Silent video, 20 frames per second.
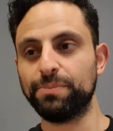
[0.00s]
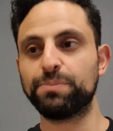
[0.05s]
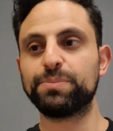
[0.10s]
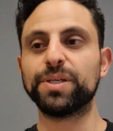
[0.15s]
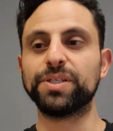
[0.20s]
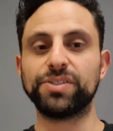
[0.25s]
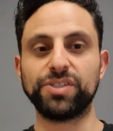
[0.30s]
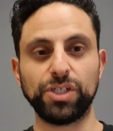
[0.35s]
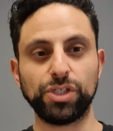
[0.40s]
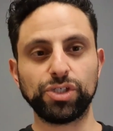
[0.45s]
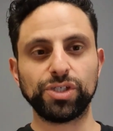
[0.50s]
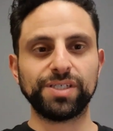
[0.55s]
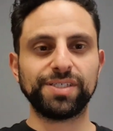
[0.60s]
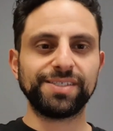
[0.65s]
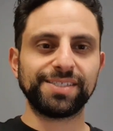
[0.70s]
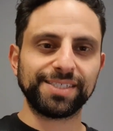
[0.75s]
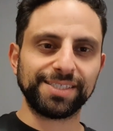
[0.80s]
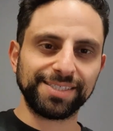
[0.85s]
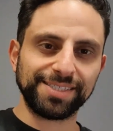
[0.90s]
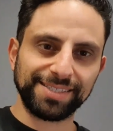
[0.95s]

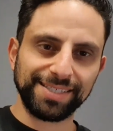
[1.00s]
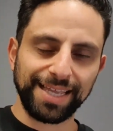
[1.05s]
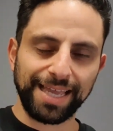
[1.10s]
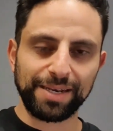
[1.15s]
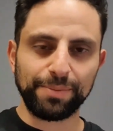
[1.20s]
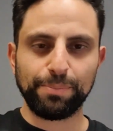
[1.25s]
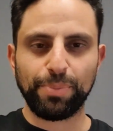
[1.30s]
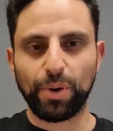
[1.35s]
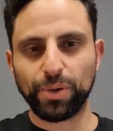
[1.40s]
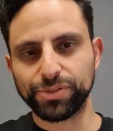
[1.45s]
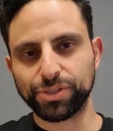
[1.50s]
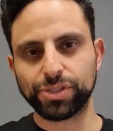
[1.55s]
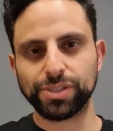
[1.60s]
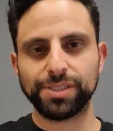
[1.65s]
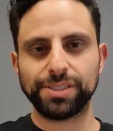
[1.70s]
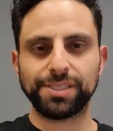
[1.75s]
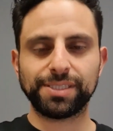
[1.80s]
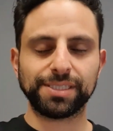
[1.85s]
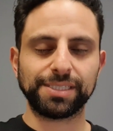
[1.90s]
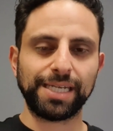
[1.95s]
positions and
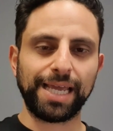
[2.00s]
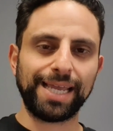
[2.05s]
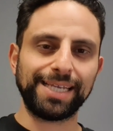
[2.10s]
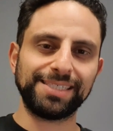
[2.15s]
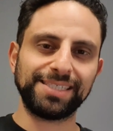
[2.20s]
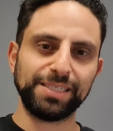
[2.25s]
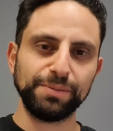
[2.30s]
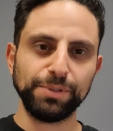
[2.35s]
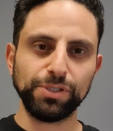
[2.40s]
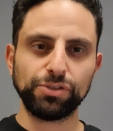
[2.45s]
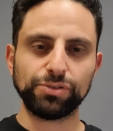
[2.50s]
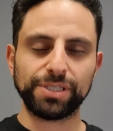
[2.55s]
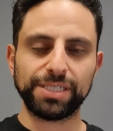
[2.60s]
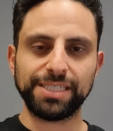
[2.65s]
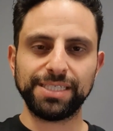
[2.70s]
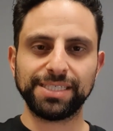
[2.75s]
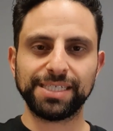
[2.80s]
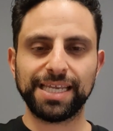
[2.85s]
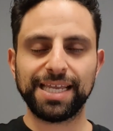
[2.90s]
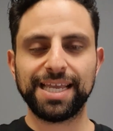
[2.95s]
postures and
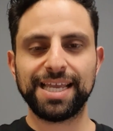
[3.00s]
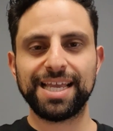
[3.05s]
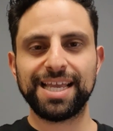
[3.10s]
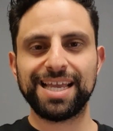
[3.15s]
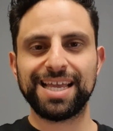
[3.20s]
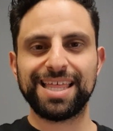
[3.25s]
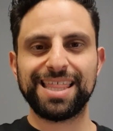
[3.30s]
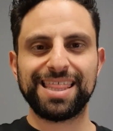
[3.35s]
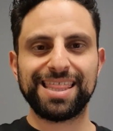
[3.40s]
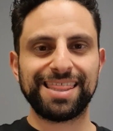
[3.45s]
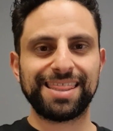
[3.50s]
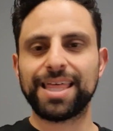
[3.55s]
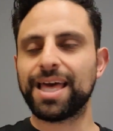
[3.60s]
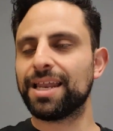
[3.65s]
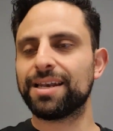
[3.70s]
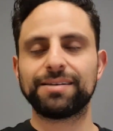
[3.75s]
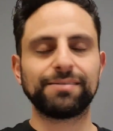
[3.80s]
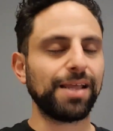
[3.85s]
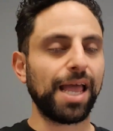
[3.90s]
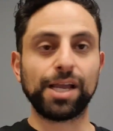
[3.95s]
asymmetries
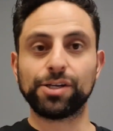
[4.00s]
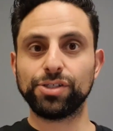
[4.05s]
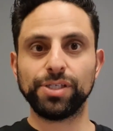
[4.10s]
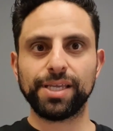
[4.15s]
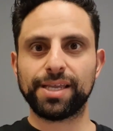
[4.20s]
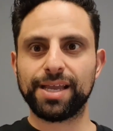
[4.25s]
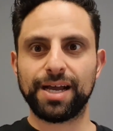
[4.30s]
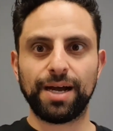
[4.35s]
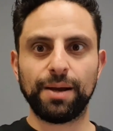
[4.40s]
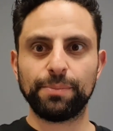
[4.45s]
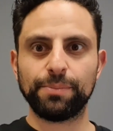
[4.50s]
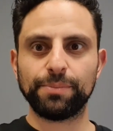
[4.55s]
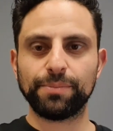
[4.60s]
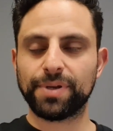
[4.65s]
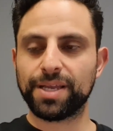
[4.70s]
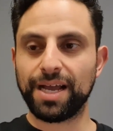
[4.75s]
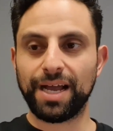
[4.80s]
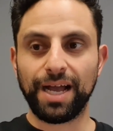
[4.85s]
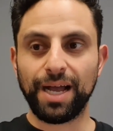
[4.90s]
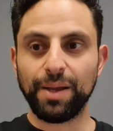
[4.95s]
that actually
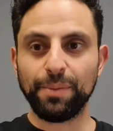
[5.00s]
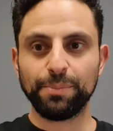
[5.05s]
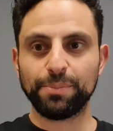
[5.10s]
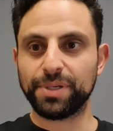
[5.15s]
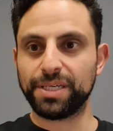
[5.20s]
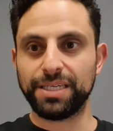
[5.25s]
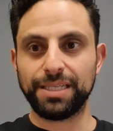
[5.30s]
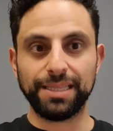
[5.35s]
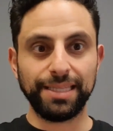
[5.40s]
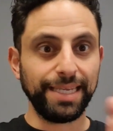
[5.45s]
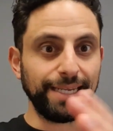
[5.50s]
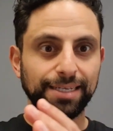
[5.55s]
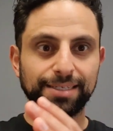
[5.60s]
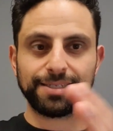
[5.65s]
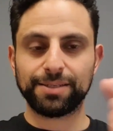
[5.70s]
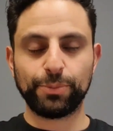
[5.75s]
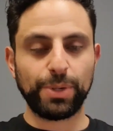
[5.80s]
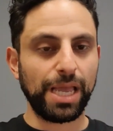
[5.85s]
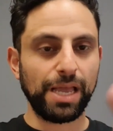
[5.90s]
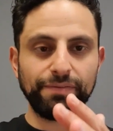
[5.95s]
can't be
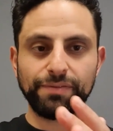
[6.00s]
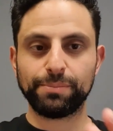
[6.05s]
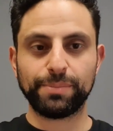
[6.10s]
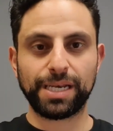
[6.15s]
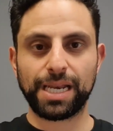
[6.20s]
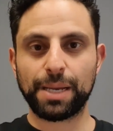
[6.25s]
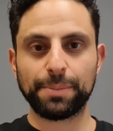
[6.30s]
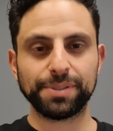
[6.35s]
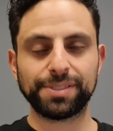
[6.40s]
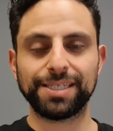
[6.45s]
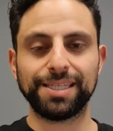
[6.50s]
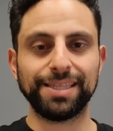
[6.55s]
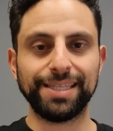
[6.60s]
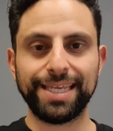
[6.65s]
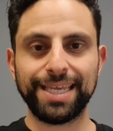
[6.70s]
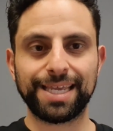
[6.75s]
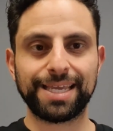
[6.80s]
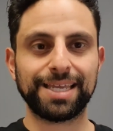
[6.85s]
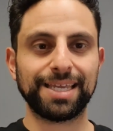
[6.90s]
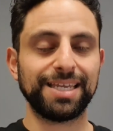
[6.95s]
linked. We haven't been able to
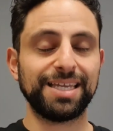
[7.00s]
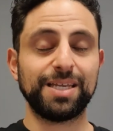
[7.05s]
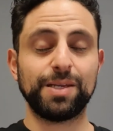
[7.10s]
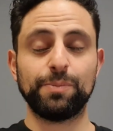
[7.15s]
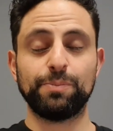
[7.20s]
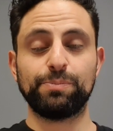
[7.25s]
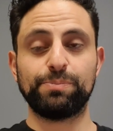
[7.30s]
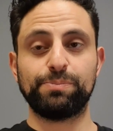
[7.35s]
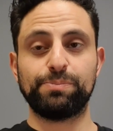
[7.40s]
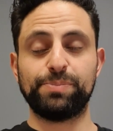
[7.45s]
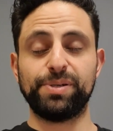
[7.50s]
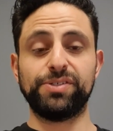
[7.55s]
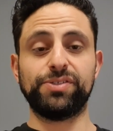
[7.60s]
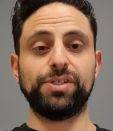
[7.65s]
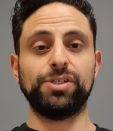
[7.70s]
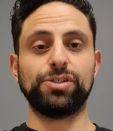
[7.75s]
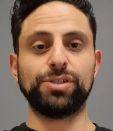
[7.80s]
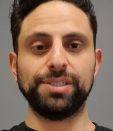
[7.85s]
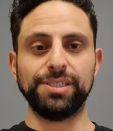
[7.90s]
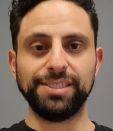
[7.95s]
link
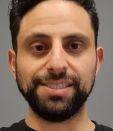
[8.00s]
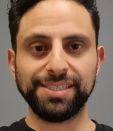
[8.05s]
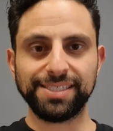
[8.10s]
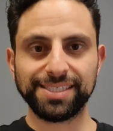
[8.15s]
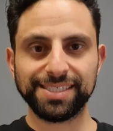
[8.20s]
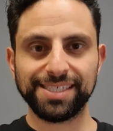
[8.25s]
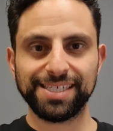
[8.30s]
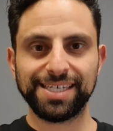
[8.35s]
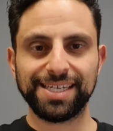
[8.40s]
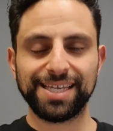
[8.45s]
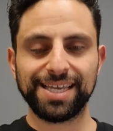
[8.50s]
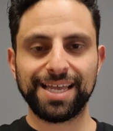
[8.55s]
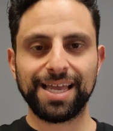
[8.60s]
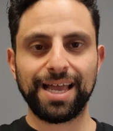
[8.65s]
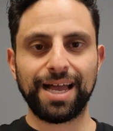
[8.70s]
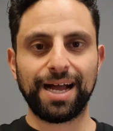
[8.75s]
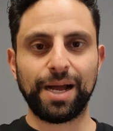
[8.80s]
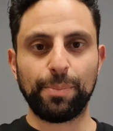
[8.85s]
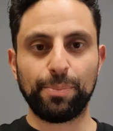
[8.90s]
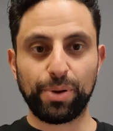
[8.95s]
positions,
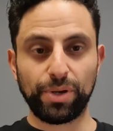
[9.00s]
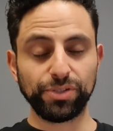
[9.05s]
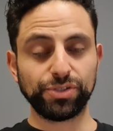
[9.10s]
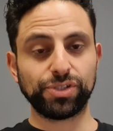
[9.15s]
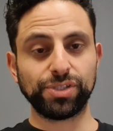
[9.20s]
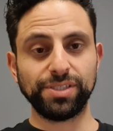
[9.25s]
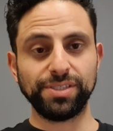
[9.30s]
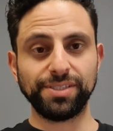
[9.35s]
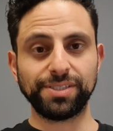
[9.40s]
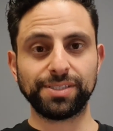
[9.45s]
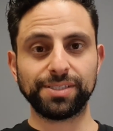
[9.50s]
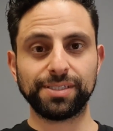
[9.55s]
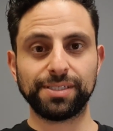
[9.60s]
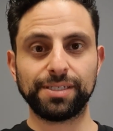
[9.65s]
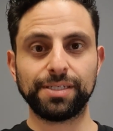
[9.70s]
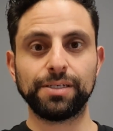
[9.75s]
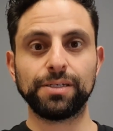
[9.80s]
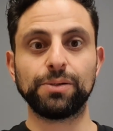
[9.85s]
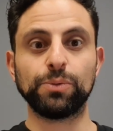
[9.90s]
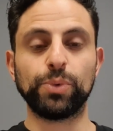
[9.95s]
postures
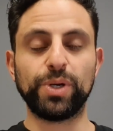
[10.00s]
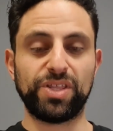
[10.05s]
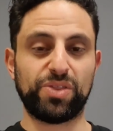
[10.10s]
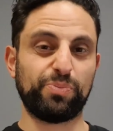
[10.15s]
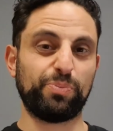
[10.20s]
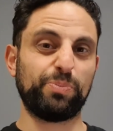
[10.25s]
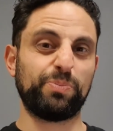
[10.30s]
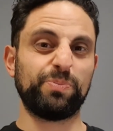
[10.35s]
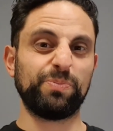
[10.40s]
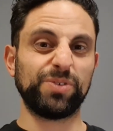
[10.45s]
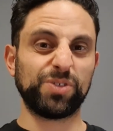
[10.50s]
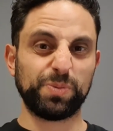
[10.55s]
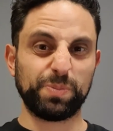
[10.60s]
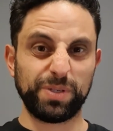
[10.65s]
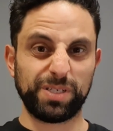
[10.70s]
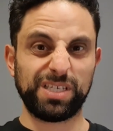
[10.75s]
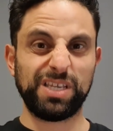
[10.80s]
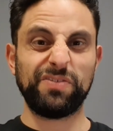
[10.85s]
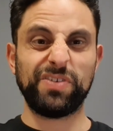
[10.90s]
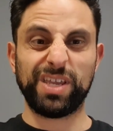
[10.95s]
with
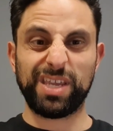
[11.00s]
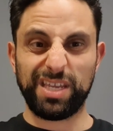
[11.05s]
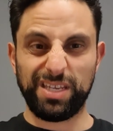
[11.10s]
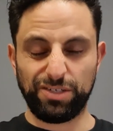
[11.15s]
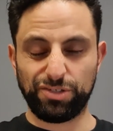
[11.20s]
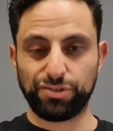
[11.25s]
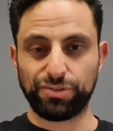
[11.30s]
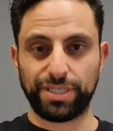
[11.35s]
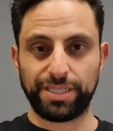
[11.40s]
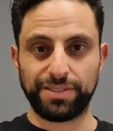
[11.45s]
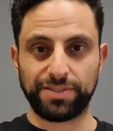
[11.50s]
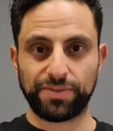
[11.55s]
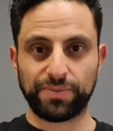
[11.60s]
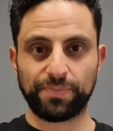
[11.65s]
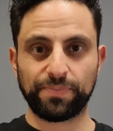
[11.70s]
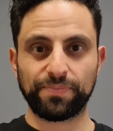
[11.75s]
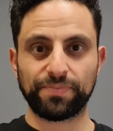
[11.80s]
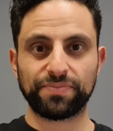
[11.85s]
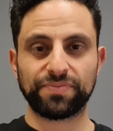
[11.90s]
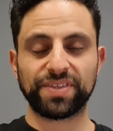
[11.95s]
specific injuries
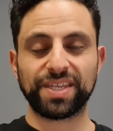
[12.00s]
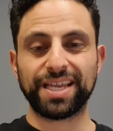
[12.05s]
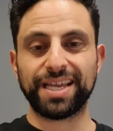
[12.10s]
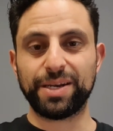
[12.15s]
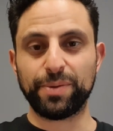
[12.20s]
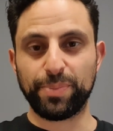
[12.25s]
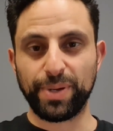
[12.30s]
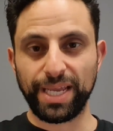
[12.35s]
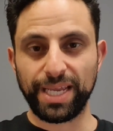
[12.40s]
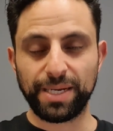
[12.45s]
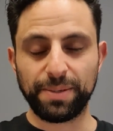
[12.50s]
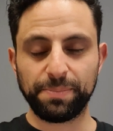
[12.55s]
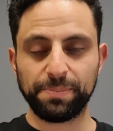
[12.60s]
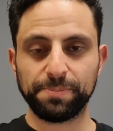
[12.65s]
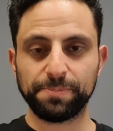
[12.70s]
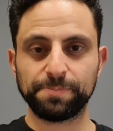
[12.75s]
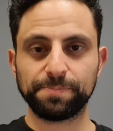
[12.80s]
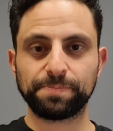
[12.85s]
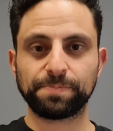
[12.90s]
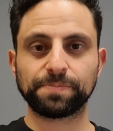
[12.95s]
and pain.
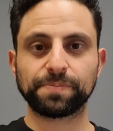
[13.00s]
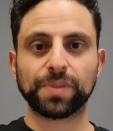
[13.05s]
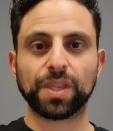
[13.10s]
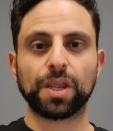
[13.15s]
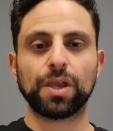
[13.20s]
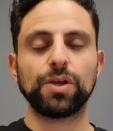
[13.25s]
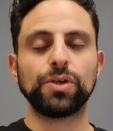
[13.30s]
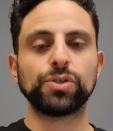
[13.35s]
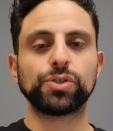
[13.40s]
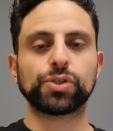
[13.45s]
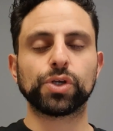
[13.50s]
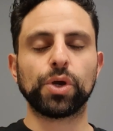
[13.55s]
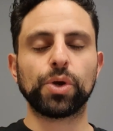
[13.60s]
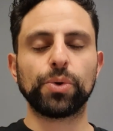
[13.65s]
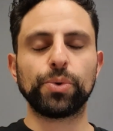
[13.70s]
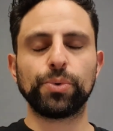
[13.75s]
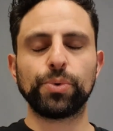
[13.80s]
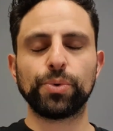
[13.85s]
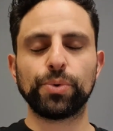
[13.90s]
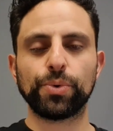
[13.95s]

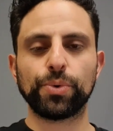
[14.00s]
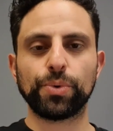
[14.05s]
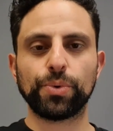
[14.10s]
So